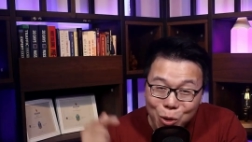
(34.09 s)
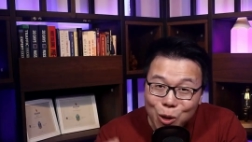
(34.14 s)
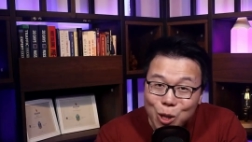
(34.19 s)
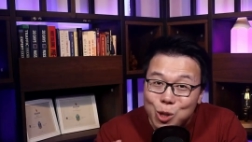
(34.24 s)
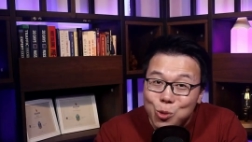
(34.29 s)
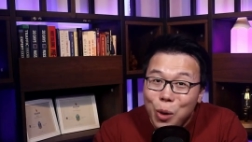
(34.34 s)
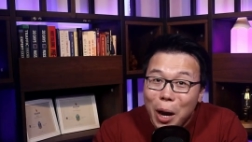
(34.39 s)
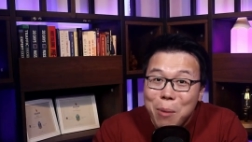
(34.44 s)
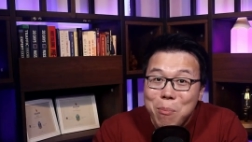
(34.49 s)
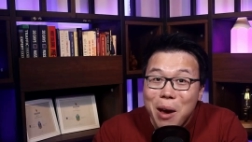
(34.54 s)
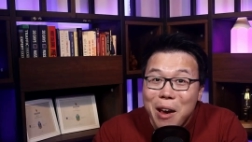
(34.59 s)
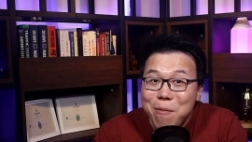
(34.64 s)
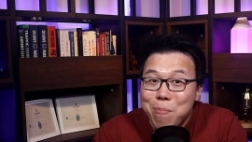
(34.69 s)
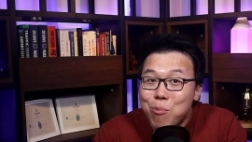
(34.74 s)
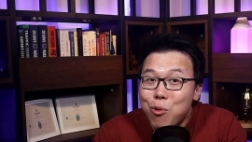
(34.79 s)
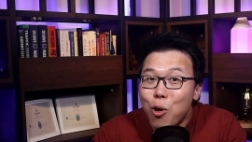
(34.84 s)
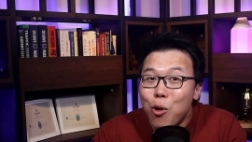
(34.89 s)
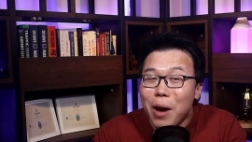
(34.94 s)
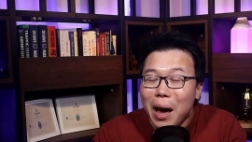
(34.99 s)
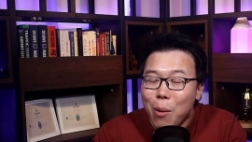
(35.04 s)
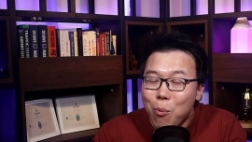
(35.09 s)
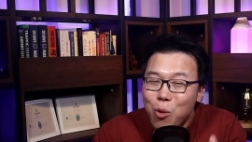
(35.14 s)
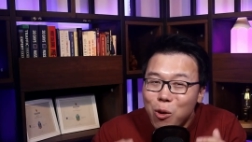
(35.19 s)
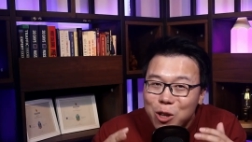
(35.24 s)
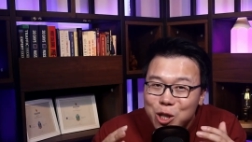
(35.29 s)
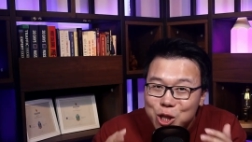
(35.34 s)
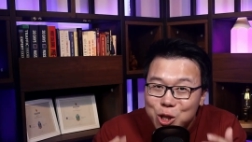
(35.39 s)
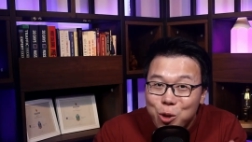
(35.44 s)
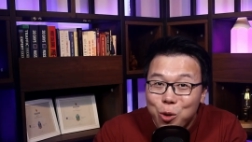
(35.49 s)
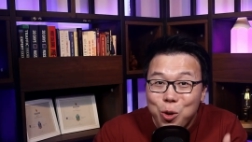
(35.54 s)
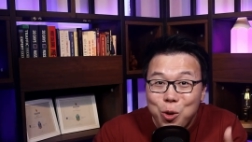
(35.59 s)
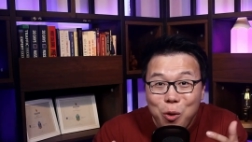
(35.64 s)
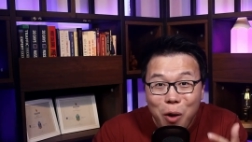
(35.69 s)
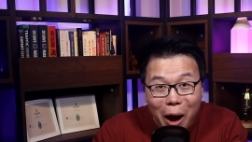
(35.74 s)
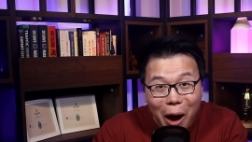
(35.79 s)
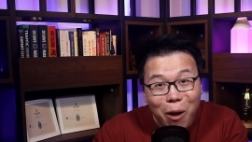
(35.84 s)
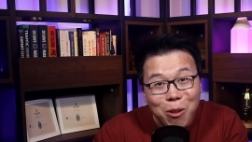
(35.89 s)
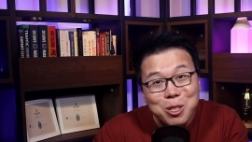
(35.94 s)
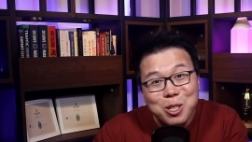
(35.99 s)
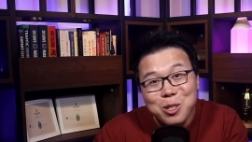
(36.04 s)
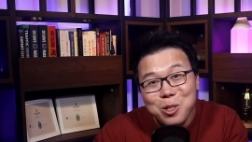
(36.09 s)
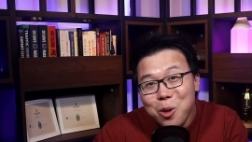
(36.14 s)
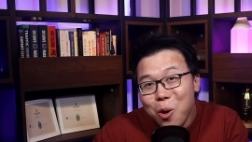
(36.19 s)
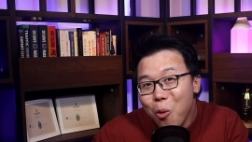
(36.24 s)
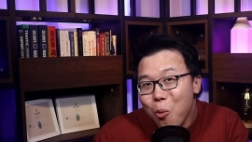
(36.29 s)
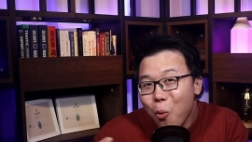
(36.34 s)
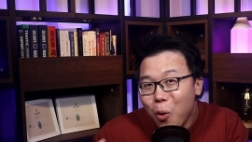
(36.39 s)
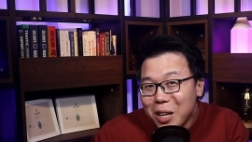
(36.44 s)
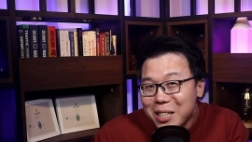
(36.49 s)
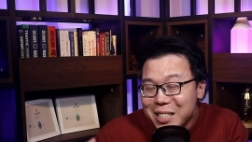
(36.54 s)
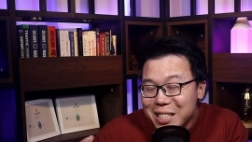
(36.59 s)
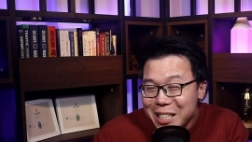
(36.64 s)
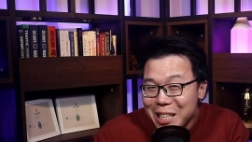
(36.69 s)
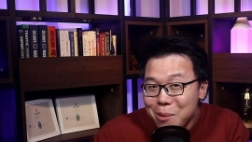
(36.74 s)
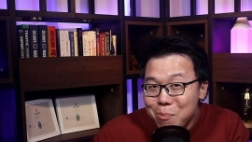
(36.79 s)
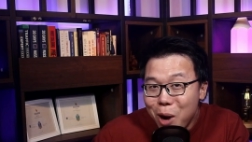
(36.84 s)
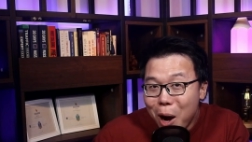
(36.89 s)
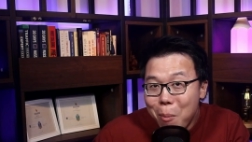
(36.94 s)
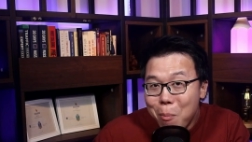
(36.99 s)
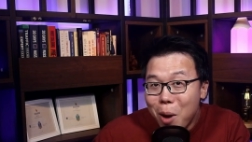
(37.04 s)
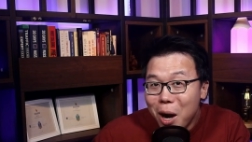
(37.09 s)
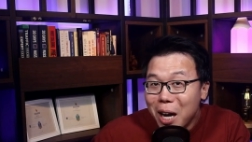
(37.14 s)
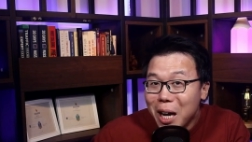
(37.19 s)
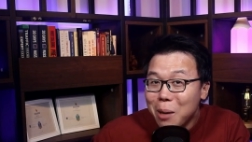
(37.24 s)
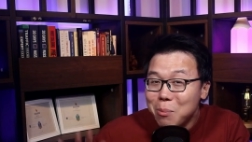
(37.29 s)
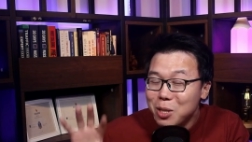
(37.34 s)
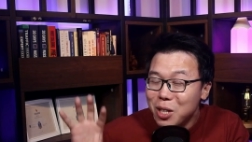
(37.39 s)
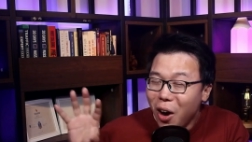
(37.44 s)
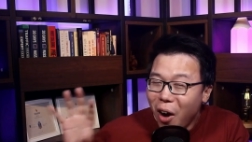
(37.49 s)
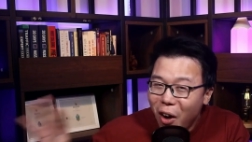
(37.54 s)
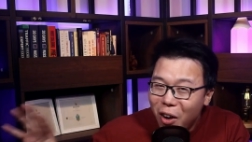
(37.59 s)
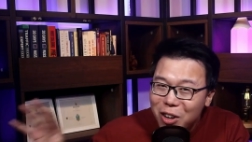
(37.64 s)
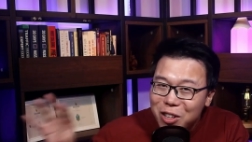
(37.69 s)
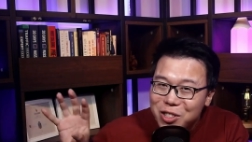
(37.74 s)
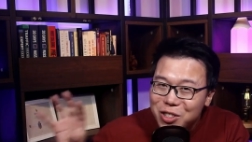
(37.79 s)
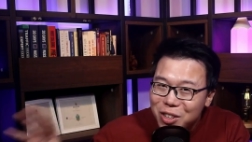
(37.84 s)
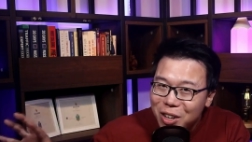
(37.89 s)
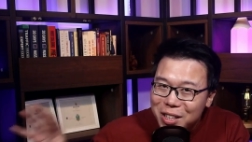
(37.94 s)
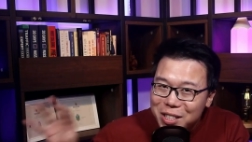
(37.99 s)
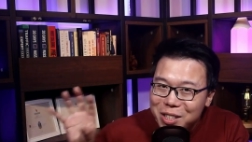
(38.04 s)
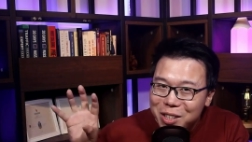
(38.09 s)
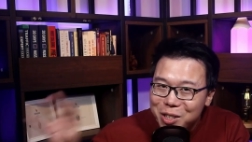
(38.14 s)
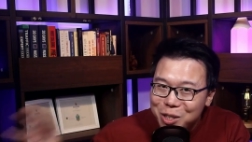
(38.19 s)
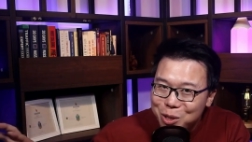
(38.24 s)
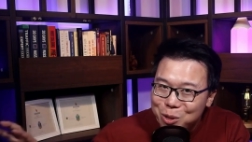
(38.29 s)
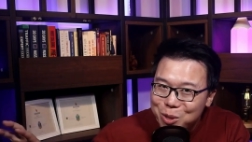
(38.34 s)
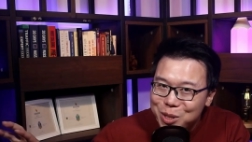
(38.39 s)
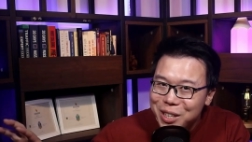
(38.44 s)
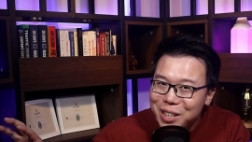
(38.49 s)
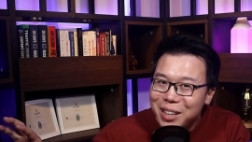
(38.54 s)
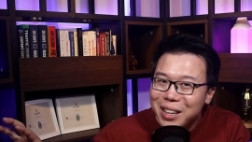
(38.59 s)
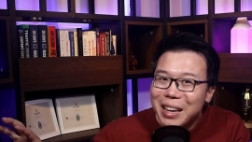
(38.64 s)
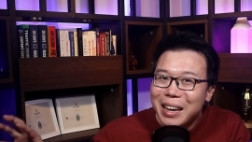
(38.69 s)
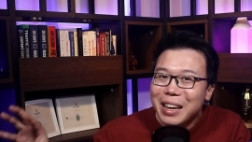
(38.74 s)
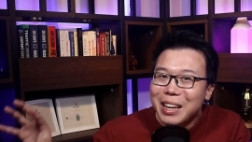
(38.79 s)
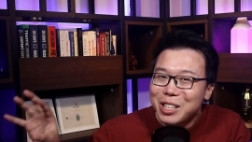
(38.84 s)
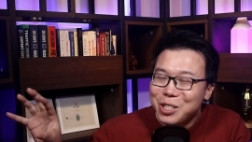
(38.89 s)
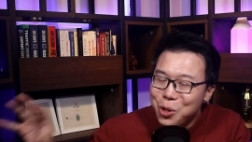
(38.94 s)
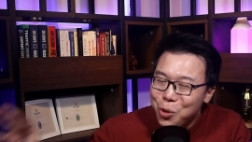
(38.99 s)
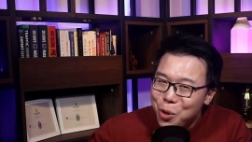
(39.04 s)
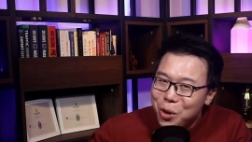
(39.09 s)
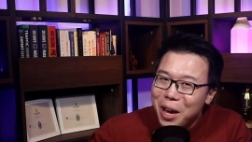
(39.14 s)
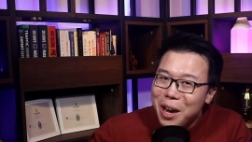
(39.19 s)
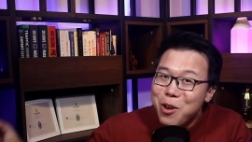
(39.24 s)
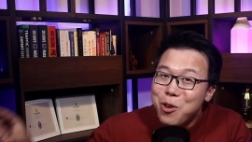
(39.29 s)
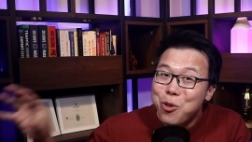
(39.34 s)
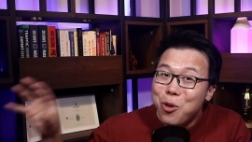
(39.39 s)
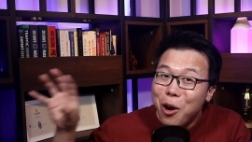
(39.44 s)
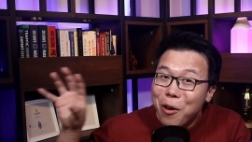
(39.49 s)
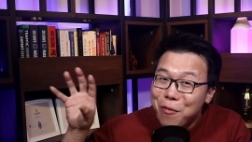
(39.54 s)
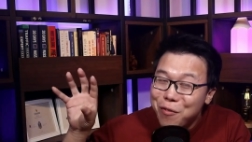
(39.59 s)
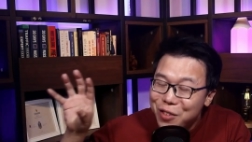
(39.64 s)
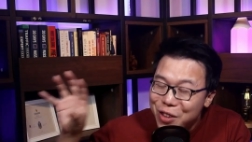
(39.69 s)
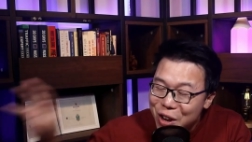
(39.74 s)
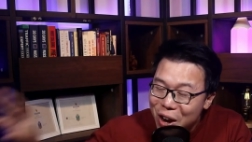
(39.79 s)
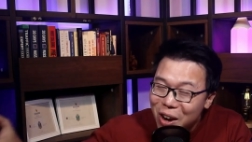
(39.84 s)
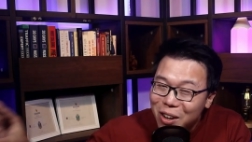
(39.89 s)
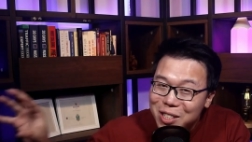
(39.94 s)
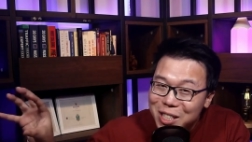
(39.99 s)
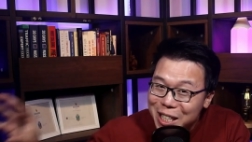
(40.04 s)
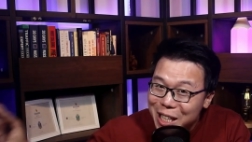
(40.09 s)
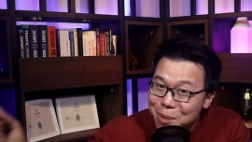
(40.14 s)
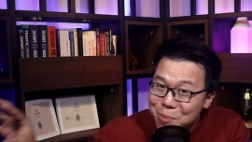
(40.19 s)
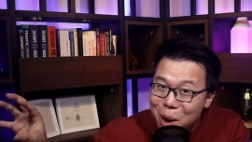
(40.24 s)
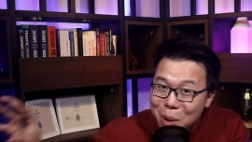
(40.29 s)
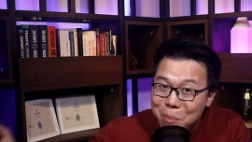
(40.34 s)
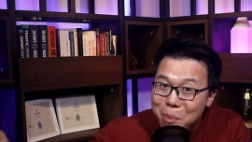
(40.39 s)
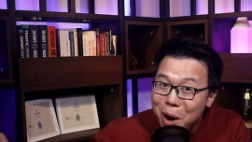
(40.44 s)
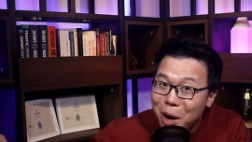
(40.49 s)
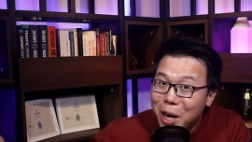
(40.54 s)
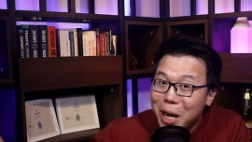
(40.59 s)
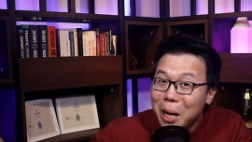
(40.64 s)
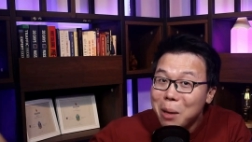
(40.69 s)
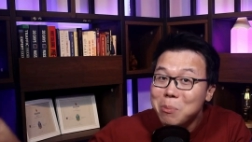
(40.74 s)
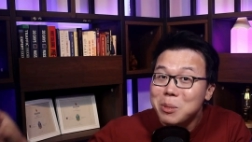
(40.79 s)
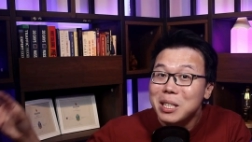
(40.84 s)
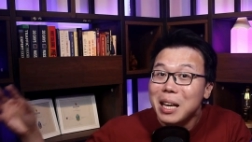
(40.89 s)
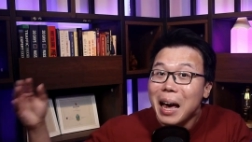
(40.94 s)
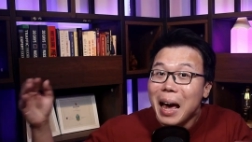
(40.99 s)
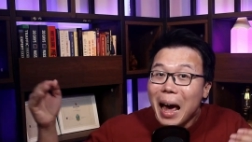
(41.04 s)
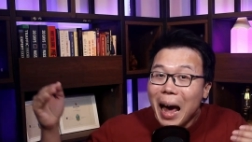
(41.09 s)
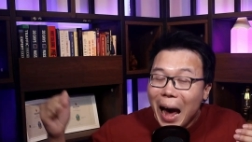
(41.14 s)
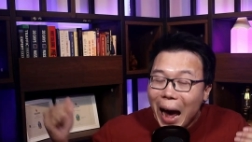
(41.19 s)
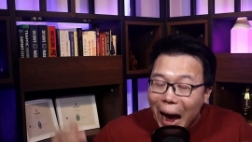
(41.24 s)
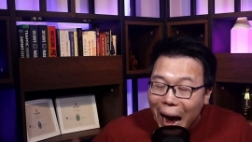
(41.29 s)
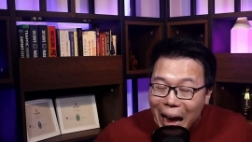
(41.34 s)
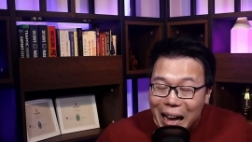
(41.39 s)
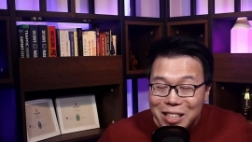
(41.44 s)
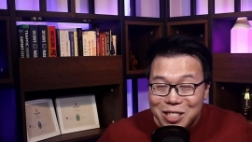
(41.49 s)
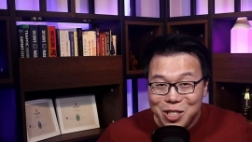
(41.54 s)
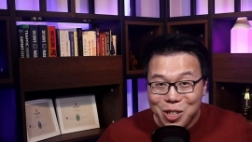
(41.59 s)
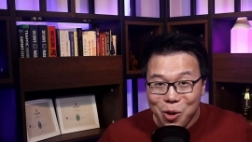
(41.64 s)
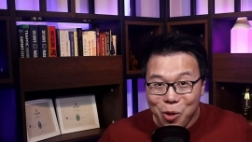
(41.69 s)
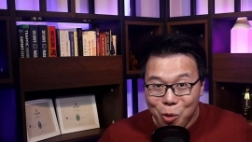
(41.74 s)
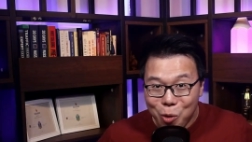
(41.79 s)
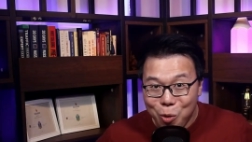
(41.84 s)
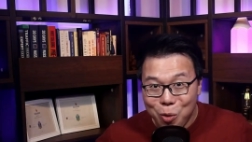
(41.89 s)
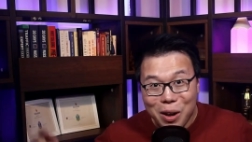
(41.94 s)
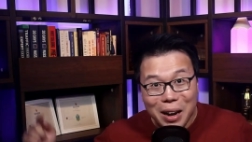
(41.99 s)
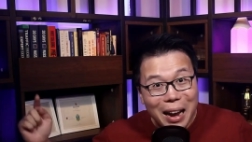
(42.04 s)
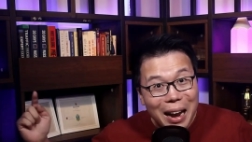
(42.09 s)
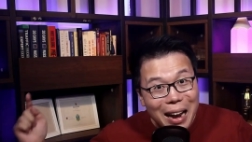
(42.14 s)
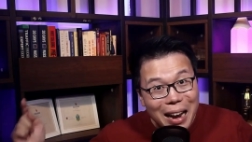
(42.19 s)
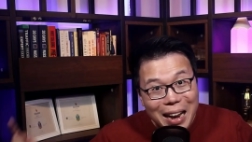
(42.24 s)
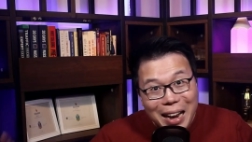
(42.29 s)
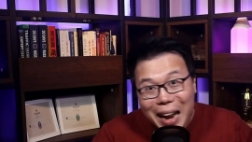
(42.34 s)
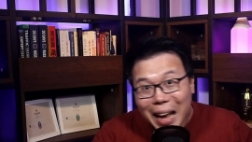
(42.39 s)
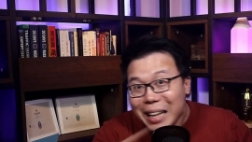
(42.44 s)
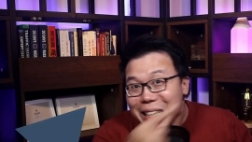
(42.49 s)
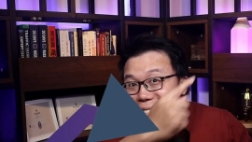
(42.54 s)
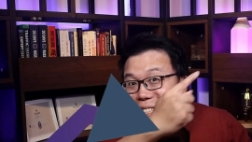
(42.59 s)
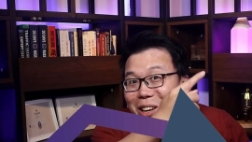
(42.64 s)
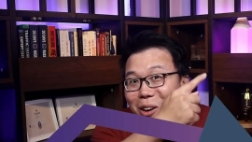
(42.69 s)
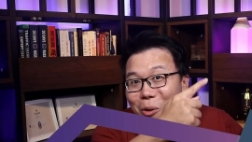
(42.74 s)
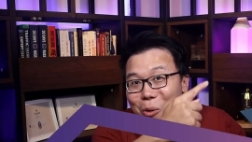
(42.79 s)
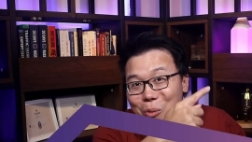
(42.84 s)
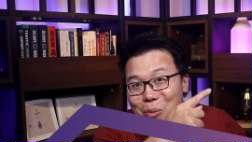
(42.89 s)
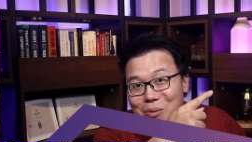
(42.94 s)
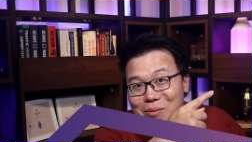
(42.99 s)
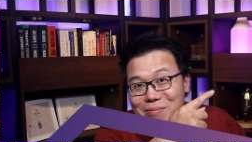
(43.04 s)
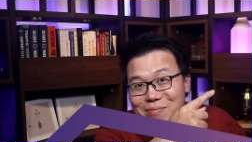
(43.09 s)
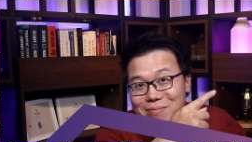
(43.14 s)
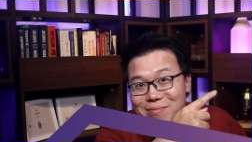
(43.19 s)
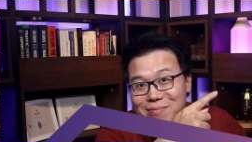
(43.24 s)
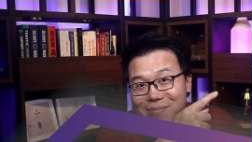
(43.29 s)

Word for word: use Rank Math Pro and we'll show you how to know what schema markups other sites are using so you can craft their schema markups as your own. Let's go!